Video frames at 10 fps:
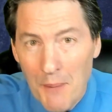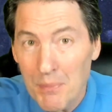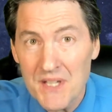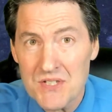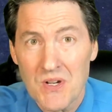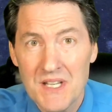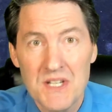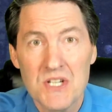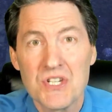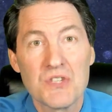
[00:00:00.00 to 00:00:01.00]
Blizzard
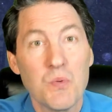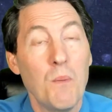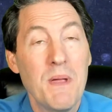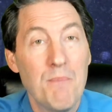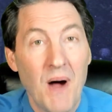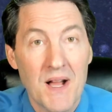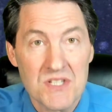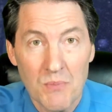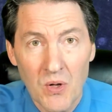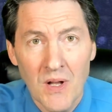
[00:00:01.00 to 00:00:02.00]
conditions will be
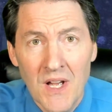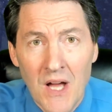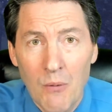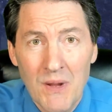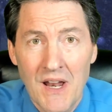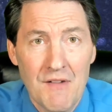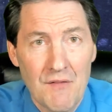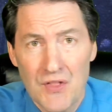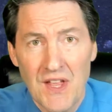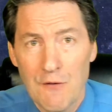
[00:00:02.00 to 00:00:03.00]
possible. And we can have
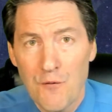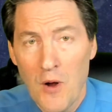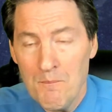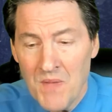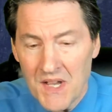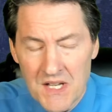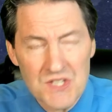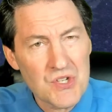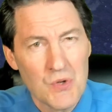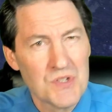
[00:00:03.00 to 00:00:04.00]
everything from
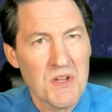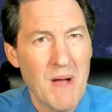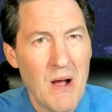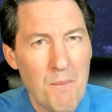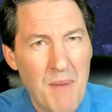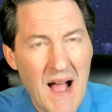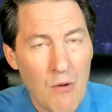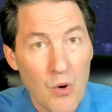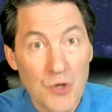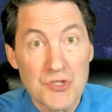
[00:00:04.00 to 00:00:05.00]
concerns about
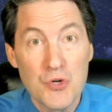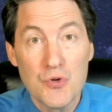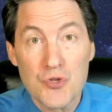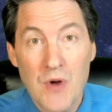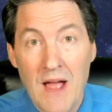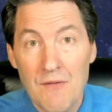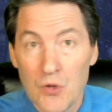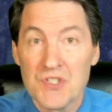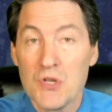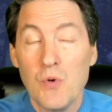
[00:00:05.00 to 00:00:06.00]
power to
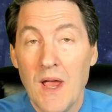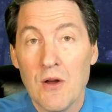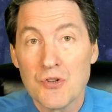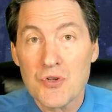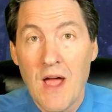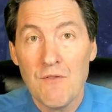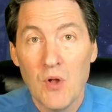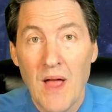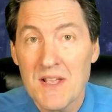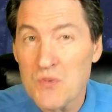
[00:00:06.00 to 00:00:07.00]
travel to air
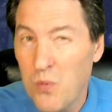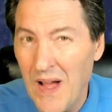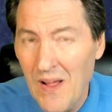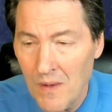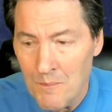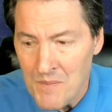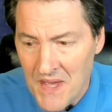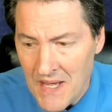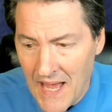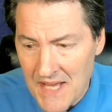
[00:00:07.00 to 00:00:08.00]
travel, as well
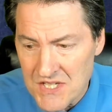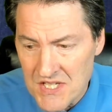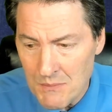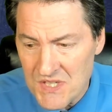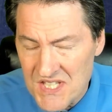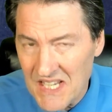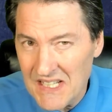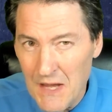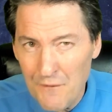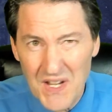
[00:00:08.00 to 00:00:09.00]
as some
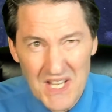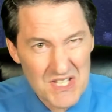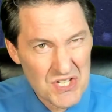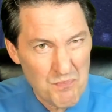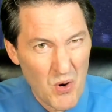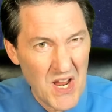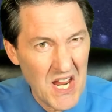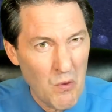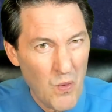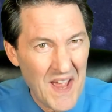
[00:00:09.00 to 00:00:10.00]
significant
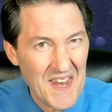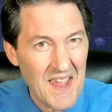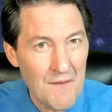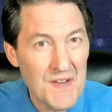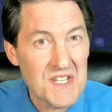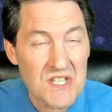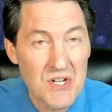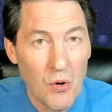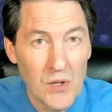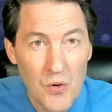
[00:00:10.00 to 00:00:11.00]
spring wet heavy
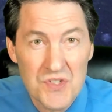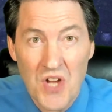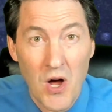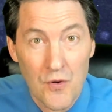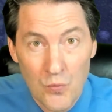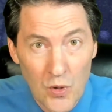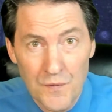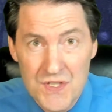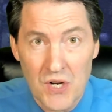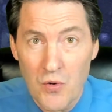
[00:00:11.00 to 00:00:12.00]
snow loads on
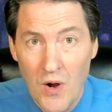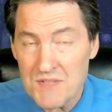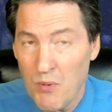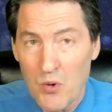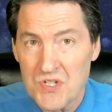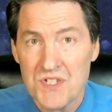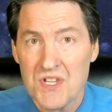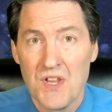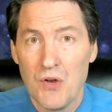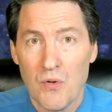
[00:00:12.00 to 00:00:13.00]
roofs across portions
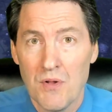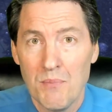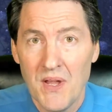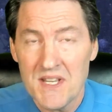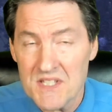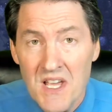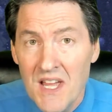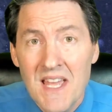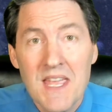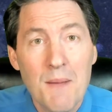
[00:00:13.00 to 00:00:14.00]
of the northern plains.
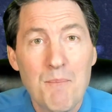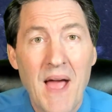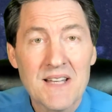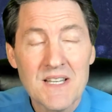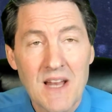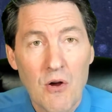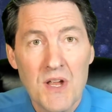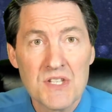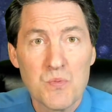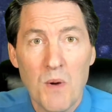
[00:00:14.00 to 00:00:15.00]
Impacted
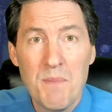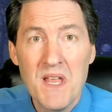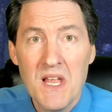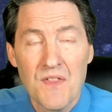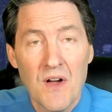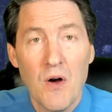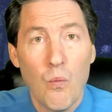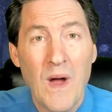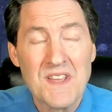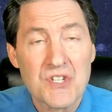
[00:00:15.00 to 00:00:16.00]
areas will be the
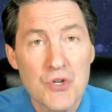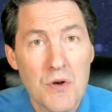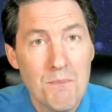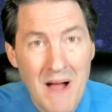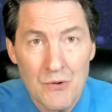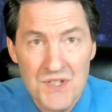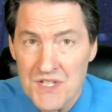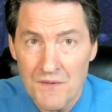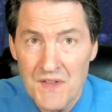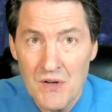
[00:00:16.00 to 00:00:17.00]
western
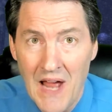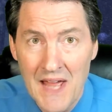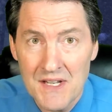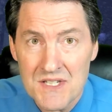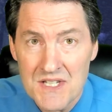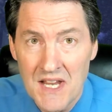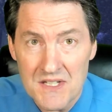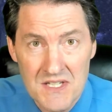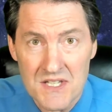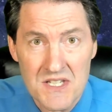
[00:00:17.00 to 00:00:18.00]
mountains of the United
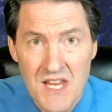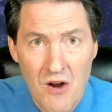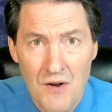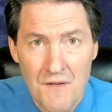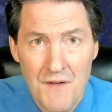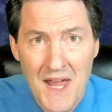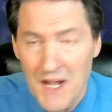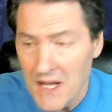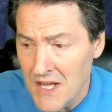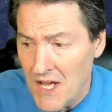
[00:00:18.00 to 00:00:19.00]
States, the Sierra
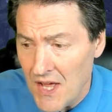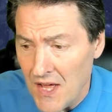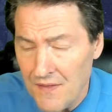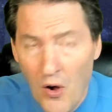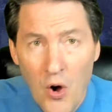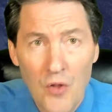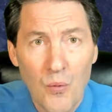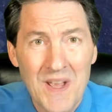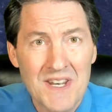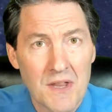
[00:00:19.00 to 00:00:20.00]
Nevada, and all the
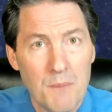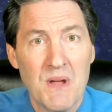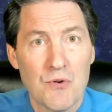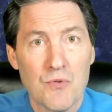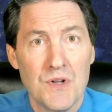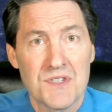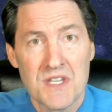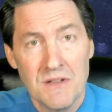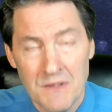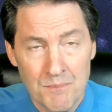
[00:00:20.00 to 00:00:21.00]
way into the Bitterroots
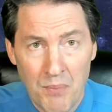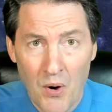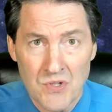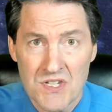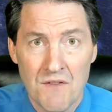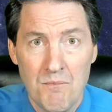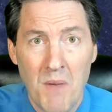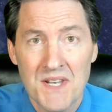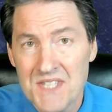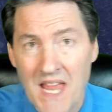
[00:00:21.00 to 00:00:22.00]
and parts of
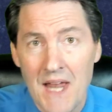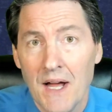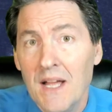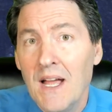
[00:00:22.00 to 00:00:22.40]
Montana.